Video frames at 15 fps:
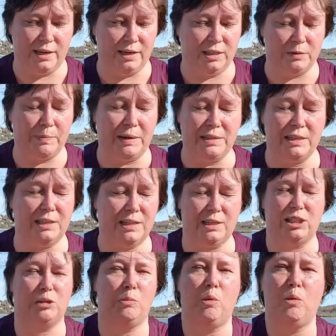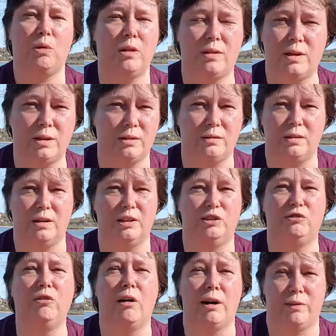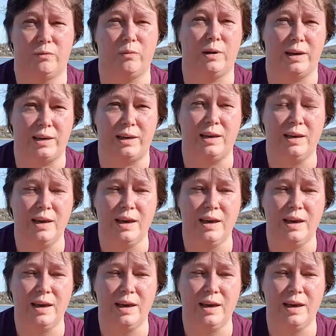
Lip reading: it's basically smaller than a driveway,